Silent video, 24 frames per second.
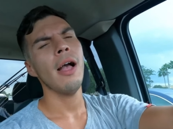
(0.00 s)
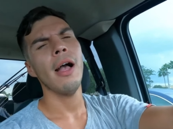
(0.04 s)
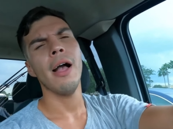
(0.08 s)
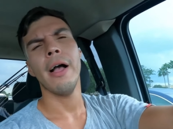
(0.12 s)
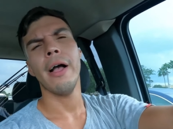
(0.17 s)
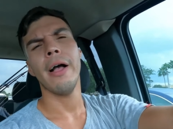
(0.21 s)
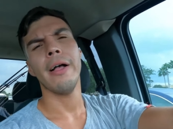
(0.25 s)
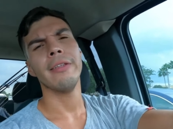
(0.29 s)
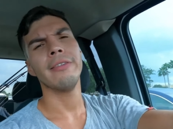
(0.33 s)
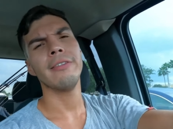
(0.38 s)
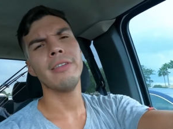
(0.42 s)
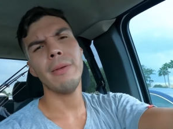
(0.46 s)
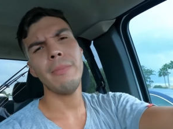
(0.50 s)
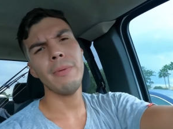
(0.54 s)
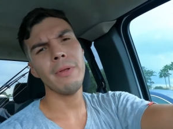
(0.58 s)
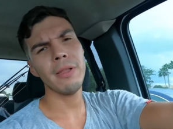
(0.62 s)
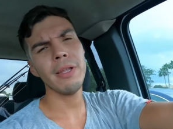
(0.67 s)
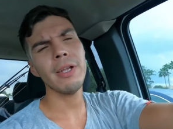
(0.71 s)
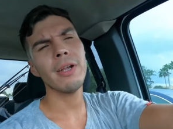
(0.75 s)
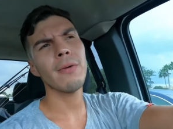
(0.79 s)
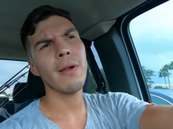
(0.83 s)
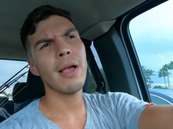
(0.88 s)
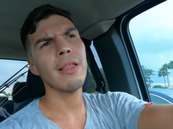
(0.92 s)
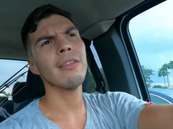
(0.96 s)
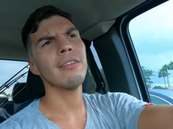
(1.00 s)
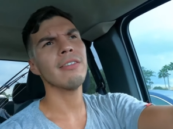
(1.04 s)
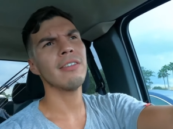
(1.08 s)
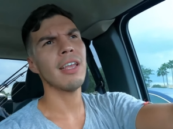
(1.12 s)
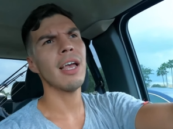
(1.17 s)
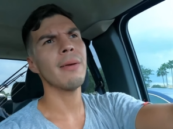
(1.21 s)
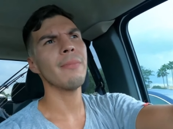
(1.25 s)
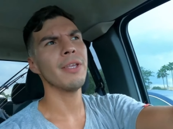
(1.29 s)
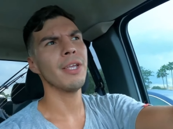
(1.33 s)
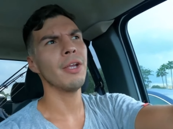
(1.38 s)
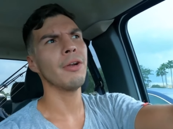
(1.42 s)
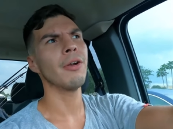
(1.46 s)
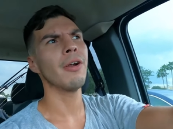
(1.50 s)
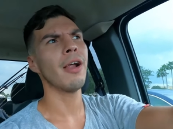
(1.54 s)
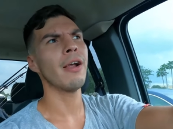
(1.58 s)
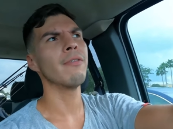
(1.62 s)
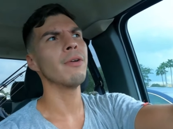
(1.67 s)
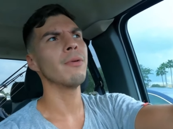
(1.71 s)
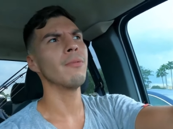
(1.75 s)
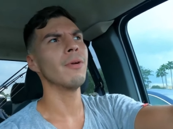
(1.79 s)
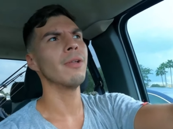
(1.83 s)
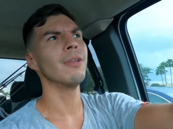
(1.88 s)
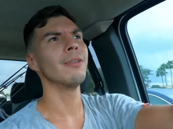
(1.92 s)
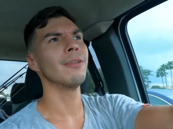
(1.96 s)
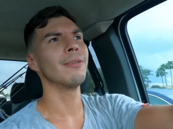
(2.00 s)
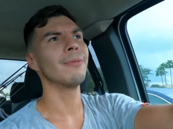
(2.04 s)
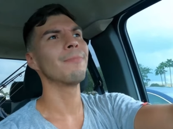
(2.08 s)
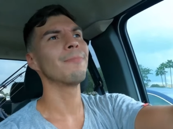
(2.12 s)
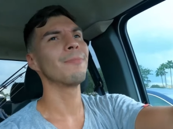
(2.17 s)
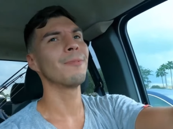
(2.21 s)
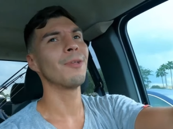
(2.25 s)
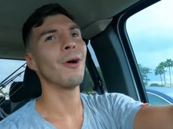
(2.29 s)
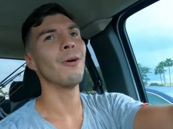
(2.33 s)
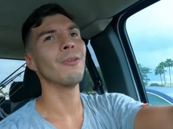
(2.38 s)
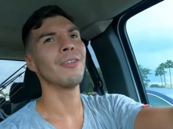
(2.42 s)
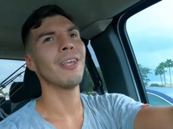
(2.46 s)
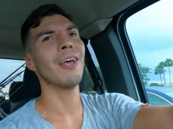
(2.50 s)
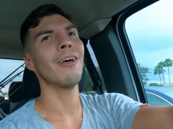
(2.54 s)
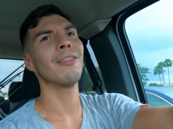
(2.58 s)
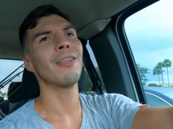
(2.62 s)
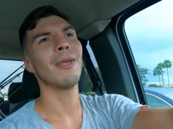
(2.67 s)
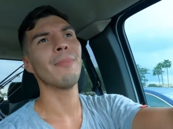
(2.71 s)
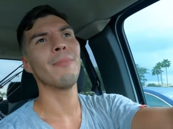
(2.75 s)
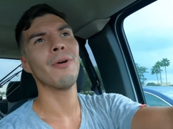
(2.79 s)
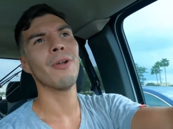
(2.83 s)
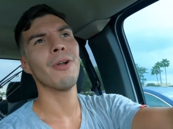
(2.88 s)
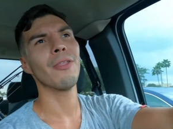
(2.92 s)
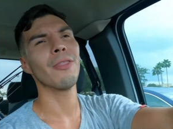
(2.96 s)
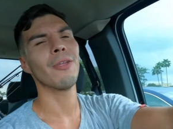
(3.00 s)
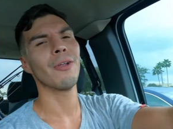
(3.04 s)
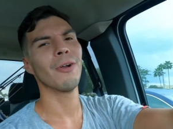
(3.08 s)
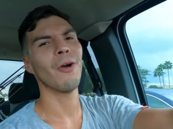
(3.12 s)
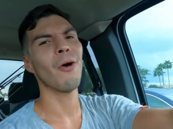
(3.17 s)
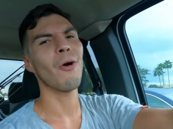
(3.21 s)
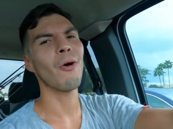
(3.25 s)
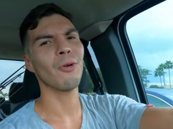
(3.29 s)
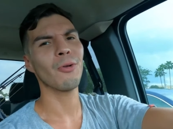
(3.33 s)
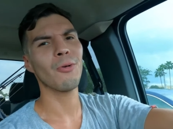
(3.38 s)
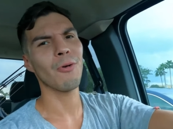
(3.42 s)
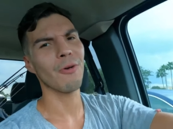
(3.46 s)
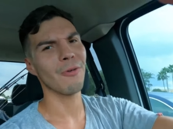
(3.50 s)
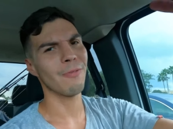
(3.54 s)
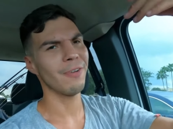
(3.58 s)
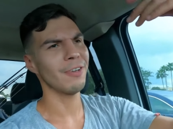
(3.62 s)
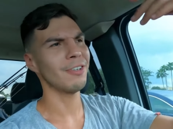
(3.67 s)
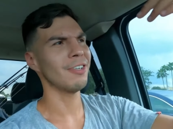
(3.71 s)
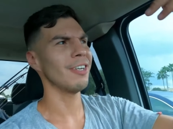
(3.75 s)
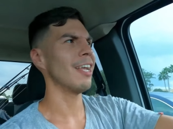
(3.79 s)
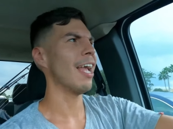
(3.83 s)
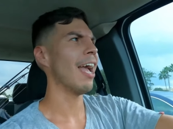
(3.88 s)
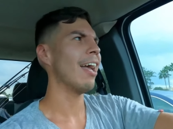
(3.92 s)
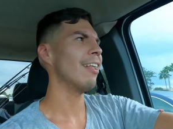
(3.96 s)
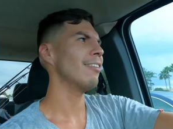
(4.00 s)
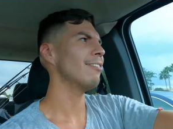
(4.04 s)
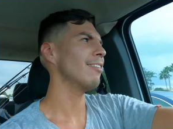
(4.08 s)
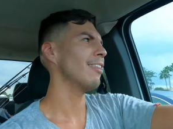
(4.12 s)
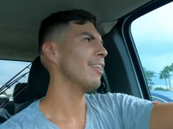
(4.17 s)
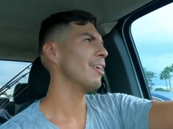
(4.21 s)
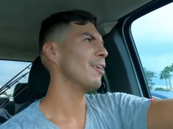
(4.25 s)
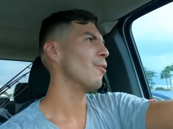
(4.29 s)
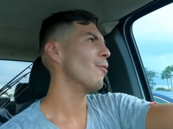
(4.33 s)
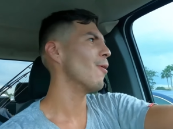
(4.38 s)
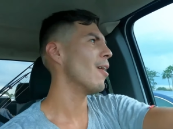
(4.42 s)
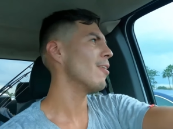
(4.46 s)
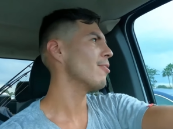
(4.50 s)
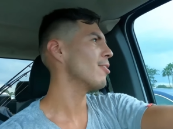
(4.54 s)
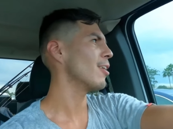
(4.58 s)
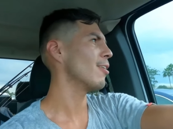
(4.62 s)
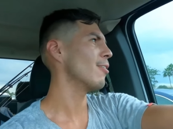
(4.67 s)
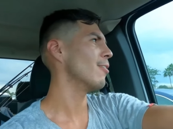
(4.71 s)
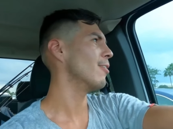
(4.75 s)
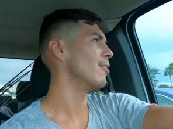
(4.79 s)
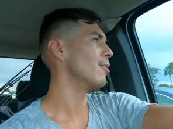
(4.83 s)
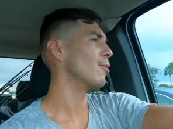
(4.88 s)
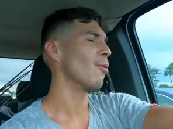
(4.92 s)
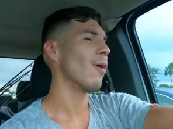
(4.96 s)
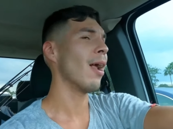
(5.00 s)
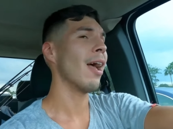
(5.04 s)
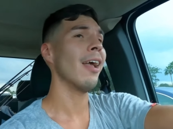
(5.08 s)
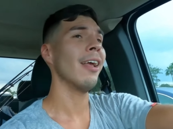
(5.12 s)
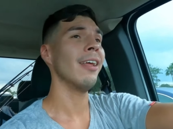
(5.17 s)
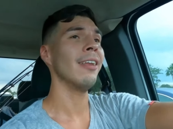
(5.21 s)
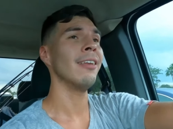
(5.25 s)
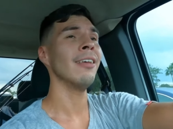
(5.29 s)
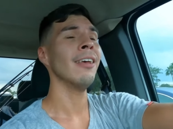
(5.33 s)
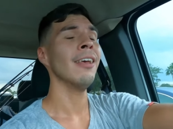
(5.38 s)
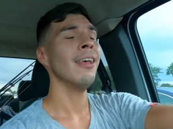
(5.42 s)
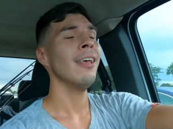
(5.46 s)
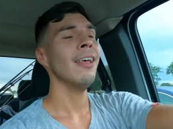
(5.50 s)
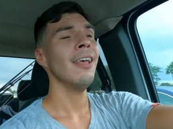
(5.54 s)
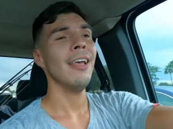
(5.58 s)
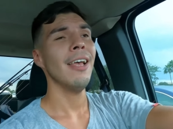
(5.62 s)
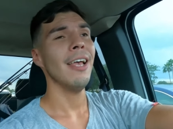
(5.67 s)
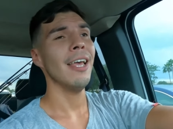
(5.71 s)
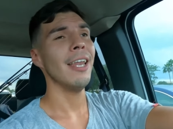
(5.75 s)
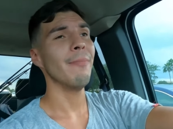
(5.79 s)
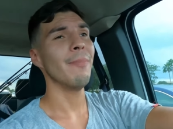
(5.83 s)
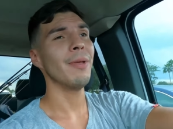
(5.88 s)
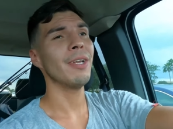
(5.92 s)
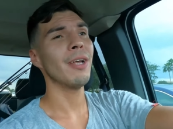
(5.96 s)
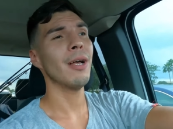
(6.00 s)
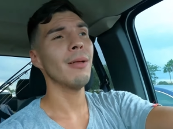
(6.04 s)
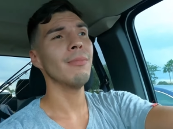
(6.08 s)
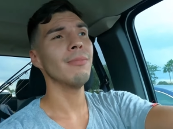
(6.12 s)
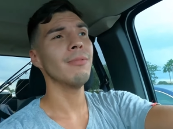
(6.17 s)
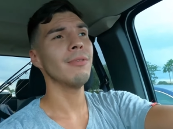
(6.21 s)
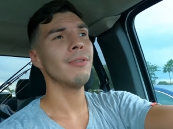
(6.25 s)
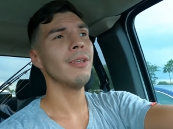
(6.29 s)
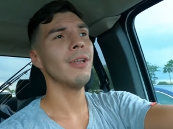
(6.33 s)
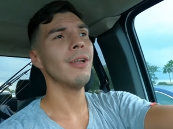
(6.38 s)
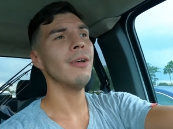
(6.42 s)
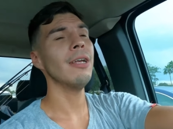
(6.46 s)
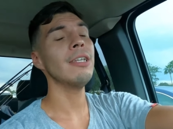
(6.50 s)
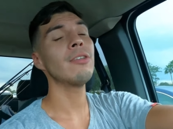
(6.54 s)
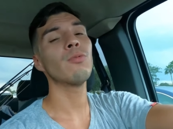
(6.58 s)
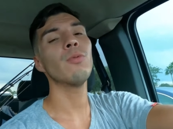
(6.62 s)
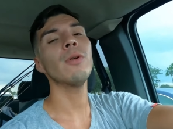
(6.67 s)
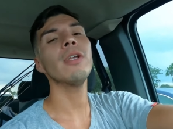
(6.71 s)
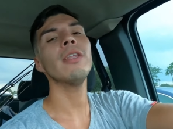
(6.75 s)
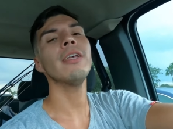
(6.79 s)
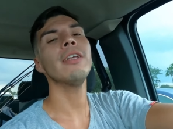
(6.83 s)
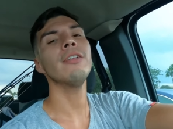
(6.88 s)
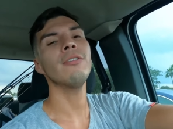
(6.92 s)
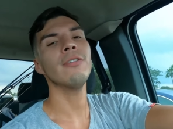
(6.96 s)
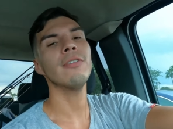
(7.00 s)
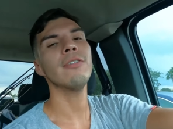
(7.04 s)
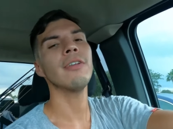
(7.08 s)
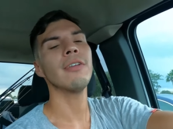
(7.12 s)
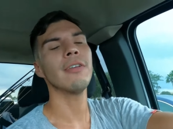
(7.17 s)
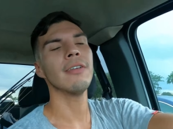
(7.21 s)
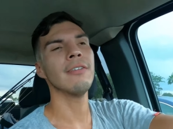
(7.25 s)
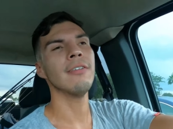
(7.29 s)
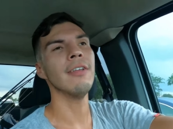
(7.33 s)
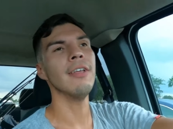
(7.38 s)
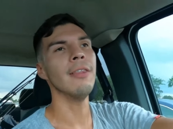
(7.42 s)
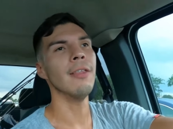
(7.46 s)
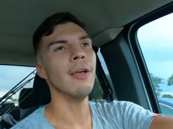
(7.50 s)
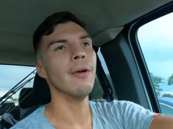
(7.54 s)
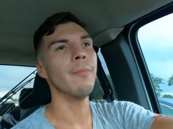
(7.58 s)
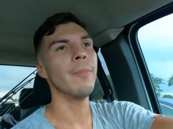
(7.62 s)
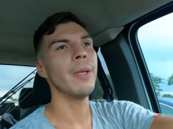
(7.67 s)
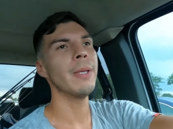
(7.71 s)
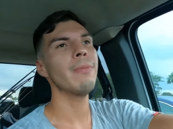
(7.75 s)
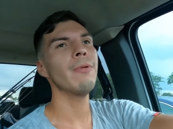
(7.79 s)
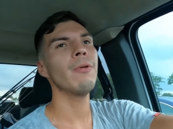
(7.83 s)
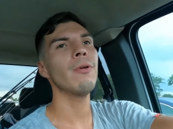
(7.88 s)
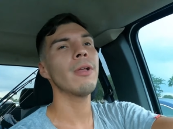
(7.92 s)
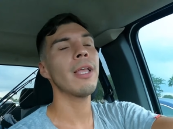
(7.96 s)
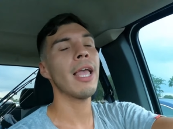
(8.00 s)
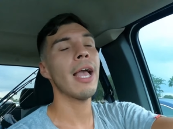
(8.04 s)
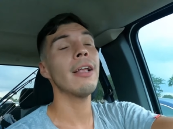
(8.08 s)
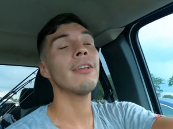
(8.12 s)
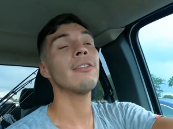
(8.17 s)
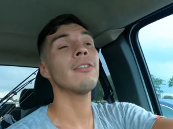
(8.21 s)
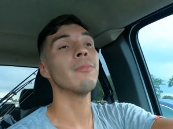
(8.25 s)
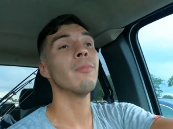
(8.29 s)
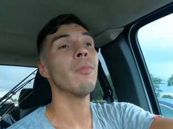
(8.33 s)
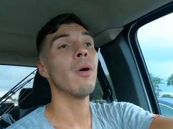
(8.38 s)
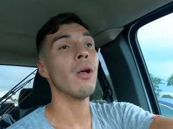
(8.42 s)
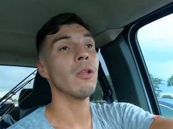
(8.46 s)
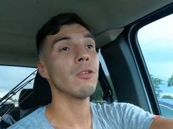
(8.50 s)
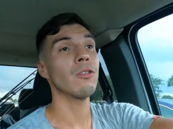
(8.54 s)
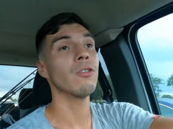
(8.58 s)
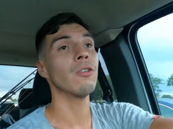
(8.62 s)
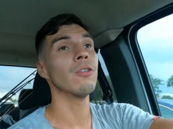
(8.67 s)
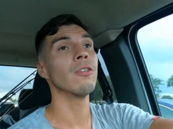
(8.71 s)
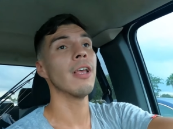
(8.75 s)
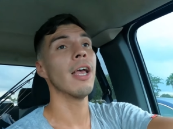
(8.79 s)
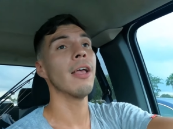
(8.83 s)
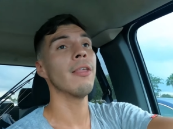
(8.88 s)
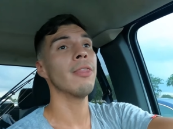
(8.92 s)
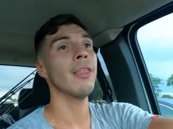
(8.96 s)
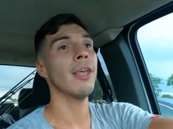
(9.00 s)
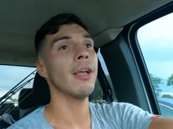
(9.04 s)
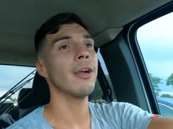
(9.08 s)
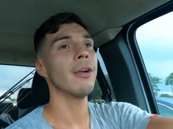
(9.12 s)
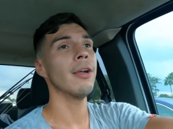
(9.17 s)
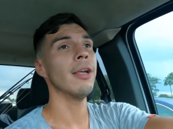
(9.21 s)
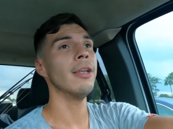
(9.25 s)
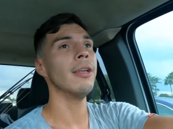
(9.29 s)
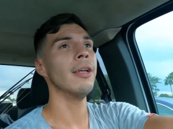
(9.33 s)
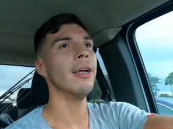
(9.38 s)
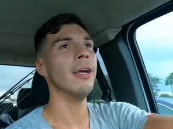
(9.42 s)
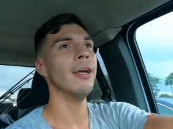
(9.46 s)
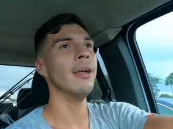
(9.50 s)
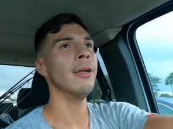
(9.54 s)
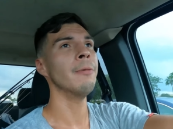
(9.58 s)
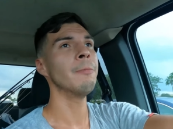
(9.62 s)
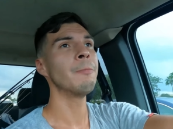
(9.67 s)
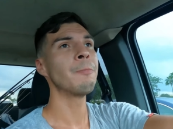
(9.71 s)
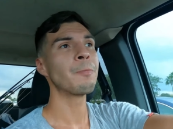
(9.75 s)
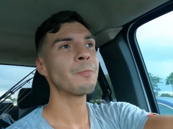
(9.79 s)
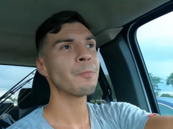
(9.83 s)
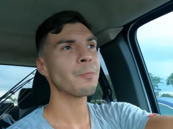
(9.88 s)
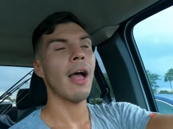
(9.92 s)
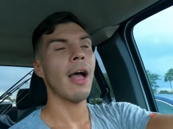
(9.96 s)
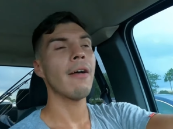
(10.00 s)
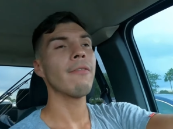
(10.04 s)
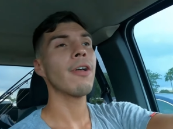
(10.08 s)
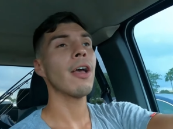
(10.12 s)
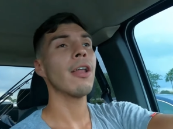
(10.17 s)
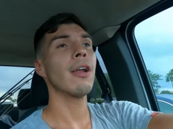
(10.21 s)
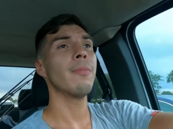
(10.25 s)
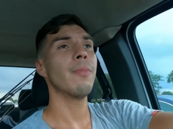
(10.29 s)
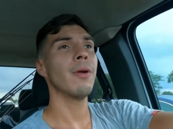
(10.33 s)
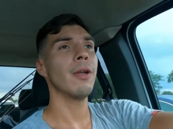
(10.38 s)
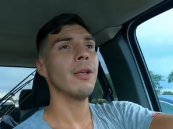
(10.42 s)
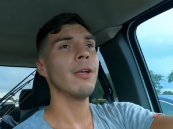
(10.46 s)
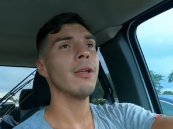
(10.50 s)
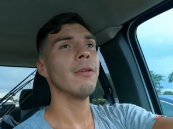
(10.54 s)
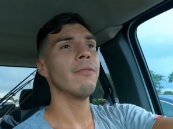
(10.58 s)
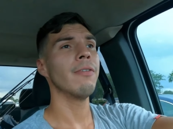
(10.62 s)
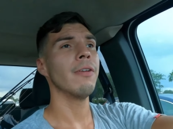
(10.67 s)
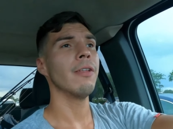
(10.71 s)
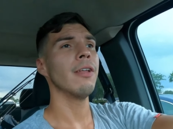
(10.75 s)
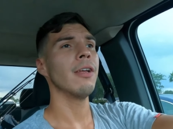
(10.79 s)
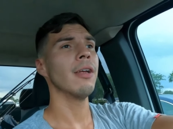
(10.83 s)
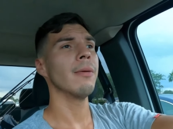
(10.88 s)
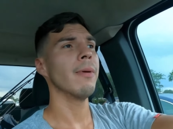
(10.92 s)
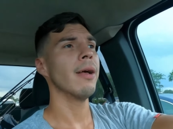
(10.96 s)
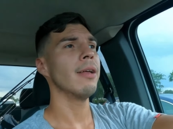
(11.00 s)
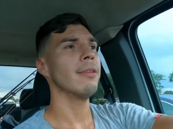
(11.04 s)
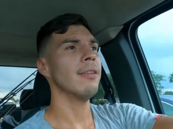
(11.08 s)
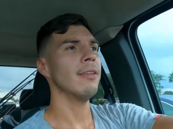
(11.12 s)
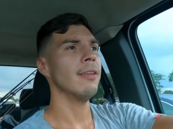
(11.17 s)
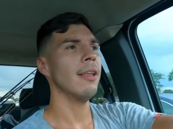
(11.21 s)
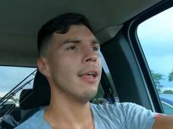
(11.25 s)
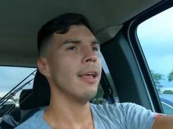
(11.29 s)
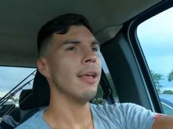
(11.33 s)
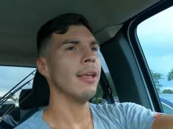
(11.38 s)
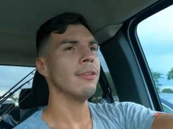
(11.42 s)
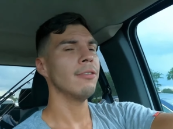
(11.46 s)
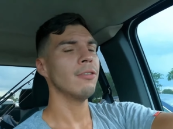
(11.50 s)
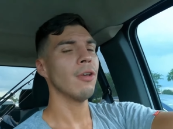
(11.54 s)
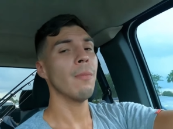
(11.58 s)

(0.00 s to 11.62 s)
Uh, typically around this time of year, everyone goes out, they put on their hardcore fishing hats, and they go out there and grind, and it becomes, you know, it's really interesting to see though. People catch monsters out there, and uh, I've got a pretty good feeling about today.